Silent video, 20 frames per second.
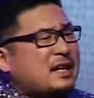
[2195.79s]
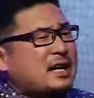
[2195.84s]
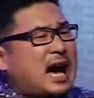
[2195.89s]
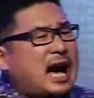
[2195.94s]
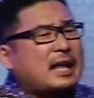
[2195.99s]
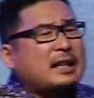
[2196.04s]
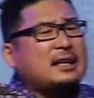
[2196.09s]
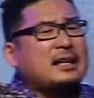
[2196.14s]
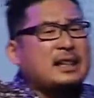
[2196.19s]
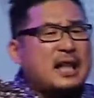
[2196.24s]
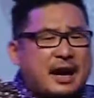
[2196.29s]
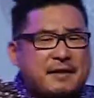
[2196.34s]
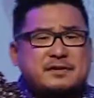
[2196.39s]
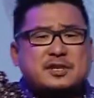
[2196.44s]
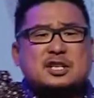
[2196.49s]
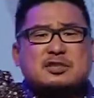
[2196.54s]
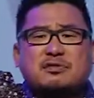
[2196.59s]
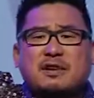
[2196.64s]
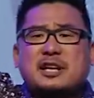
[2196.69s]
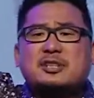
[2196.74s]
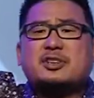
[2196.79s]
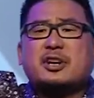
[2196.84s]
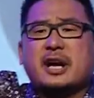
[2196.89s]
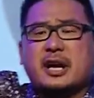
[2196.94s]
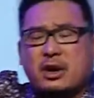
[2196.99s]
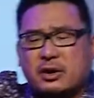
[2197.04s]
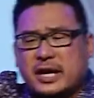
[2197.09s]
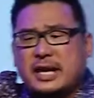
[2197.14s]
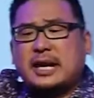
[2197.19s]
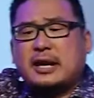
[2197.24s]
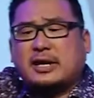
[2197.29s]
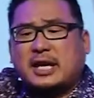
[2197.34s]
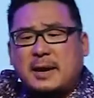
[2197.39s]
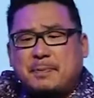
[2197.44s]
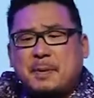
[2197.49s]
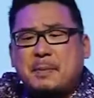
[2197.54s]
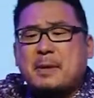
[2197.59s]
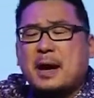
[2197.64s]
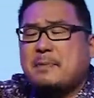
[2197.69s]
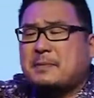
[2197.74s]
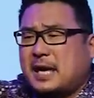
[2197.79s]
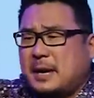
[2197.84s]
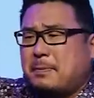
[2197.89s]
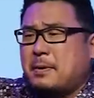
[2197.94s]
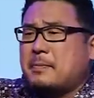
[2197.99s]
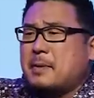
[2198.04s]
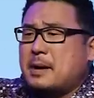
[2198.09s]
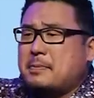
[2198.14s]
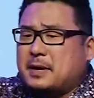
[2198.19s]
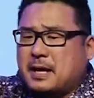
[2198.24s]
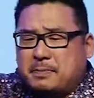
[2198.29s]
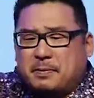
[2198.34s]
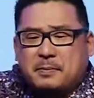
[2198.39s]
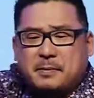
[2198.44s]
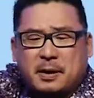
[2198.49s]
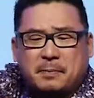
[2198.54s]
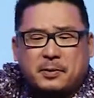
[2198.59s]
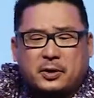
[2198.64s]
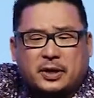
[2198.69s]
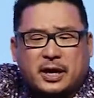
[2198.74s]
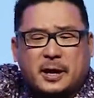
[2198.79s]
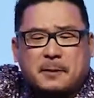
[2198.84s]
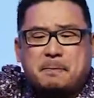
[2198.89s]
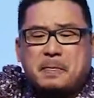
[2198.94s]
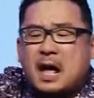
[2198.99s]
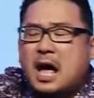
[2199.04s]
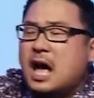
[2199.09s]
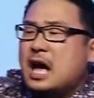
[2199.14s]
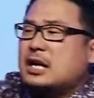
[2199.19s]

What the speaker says: a godly life, just raise your hand. Okay, now keep them up, okay?